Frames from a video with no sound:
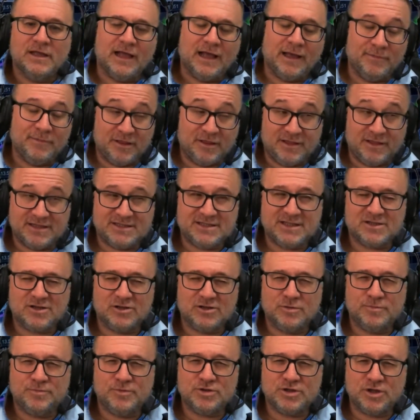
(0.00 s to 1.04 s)
I mean, this is
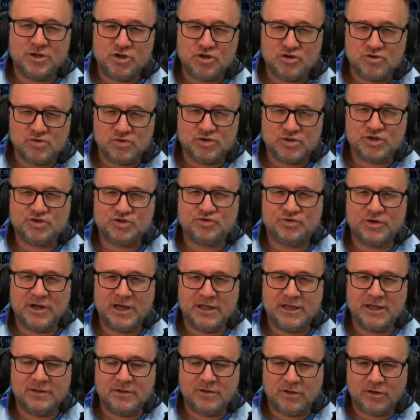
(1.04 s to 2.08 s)
going to put a huge
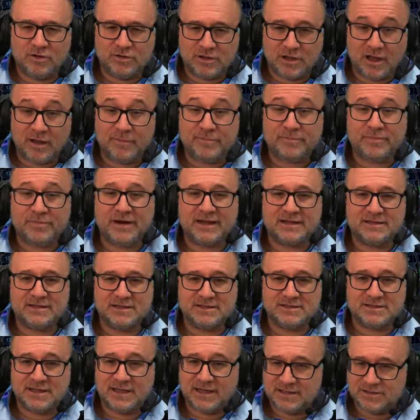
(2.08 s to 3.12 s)
strain on our
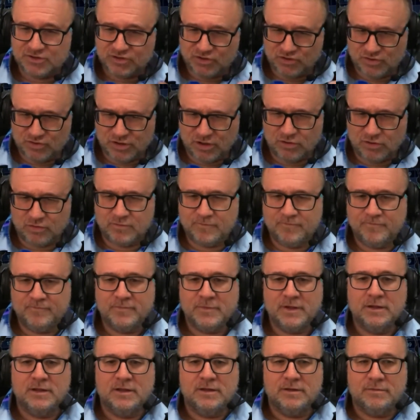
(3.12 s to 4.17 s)
practice, as you know,
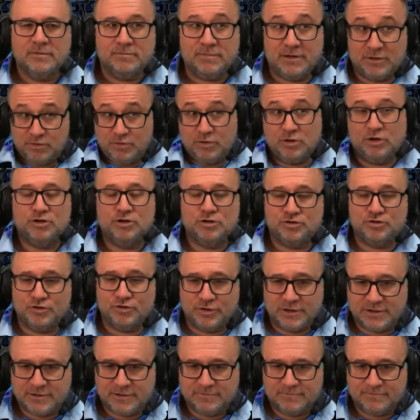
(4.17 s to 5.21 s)
but we're going to do
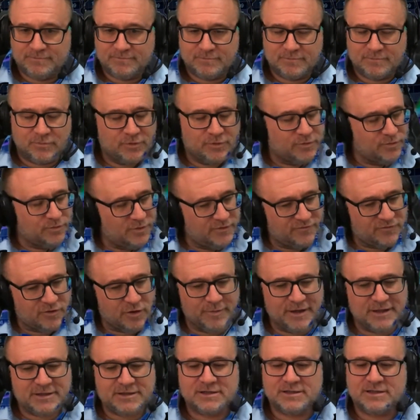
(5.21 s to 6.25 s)
it. We've
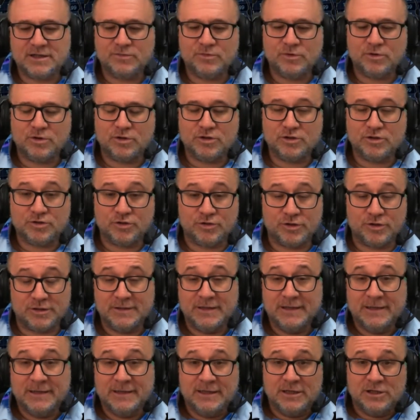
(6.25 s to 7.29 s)
committed and we're going to do it.
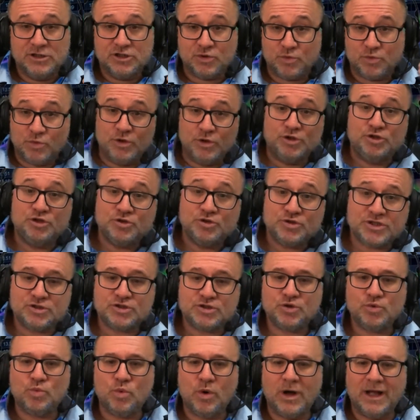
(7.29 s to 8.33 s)
So we reduce it
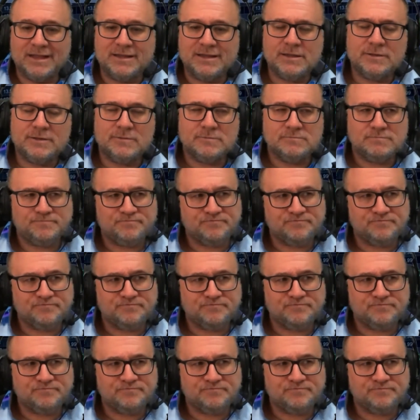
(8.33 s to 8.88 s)
to 1,